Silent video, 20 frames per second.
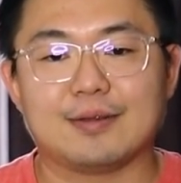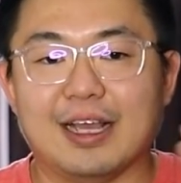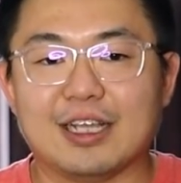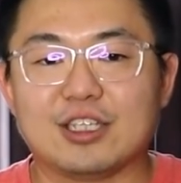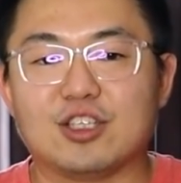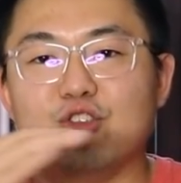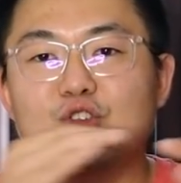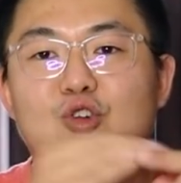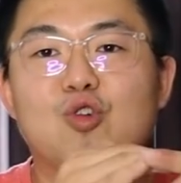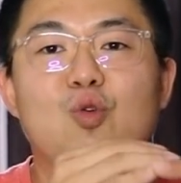
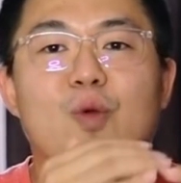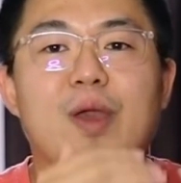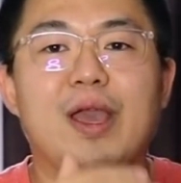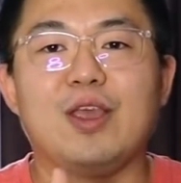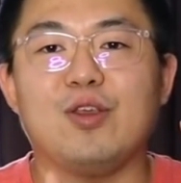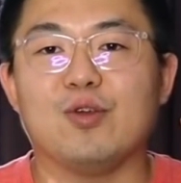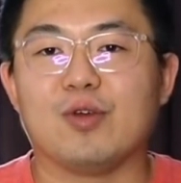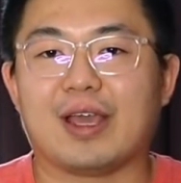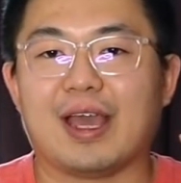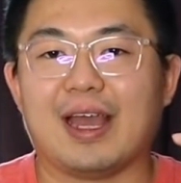there's no way
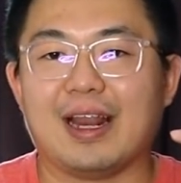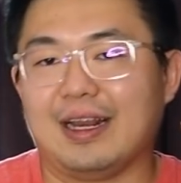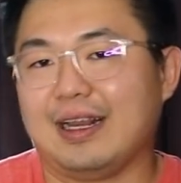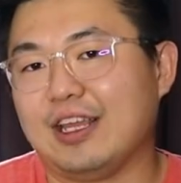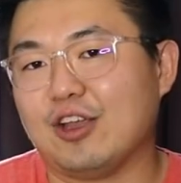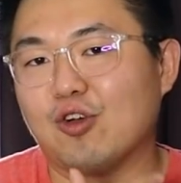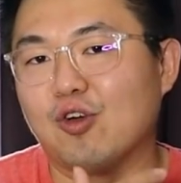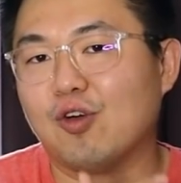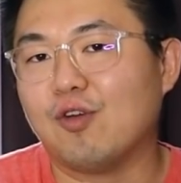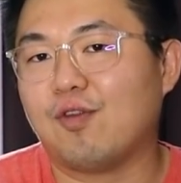you can
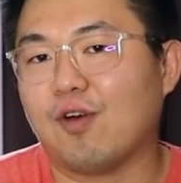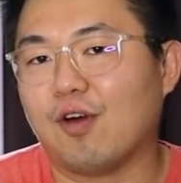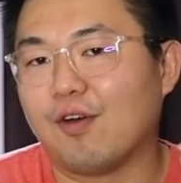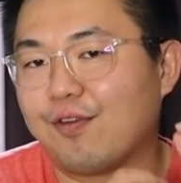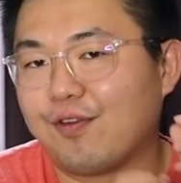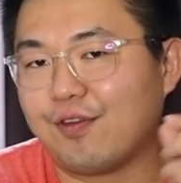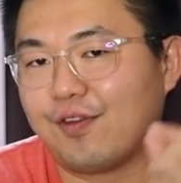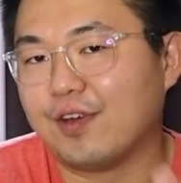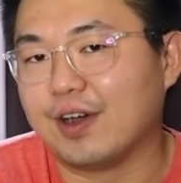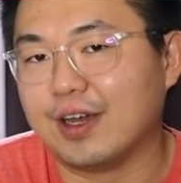nego for
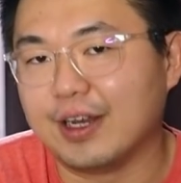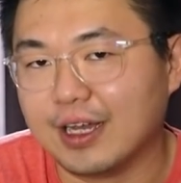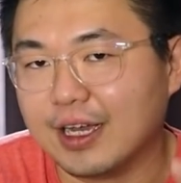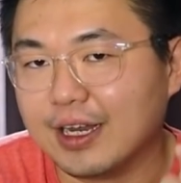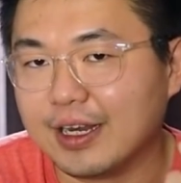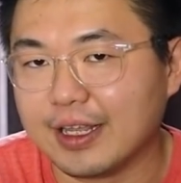further